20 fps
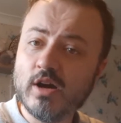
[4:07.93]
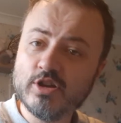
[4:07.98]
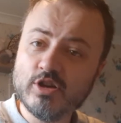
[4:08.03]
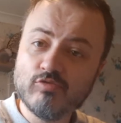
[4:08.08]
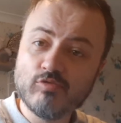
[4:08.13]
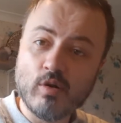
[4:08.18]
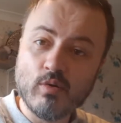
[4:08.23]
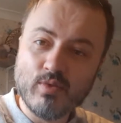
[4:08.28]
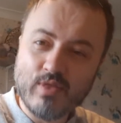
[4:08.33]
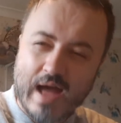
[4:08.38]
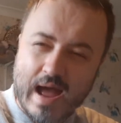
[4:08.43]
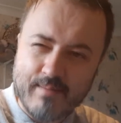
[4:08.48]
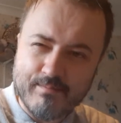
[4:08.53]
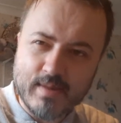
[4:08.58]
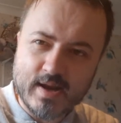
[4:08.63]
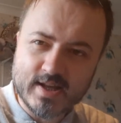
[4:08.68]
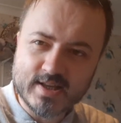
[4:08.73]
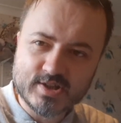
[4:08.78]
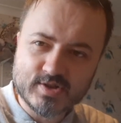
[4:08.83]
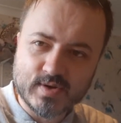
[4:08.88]
you roll that
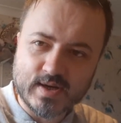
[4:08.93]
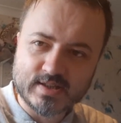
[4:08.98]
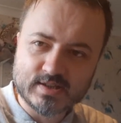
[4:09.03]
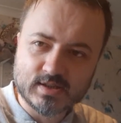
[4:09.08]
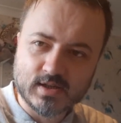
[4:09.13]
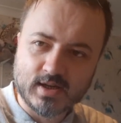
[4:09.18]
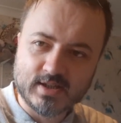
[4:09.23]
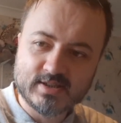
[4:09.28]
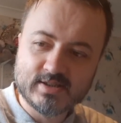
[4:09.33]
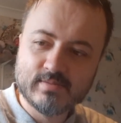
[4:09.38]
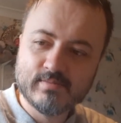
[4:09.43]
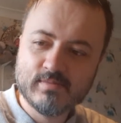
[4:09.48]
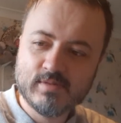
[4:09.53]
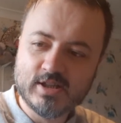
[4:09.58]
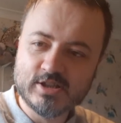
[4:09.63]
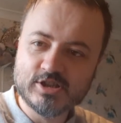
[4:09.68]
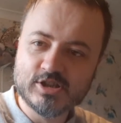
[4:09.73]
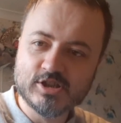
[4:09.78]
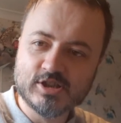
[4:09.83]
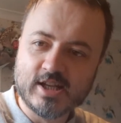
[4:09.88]
many stress dice.
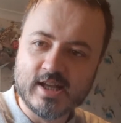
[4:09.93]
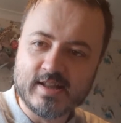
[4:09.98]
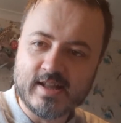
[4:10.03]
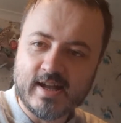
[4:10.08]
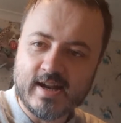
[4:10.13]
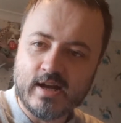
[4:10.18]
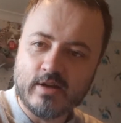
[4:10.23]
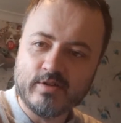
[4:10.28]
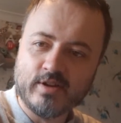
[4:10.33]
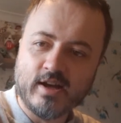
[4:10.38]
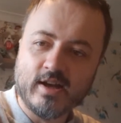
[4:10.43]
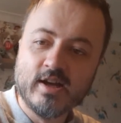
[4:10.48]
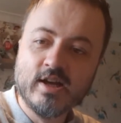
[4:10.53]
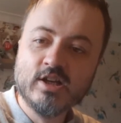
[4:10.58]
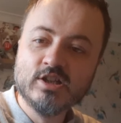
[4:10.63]
Let's just get that out there.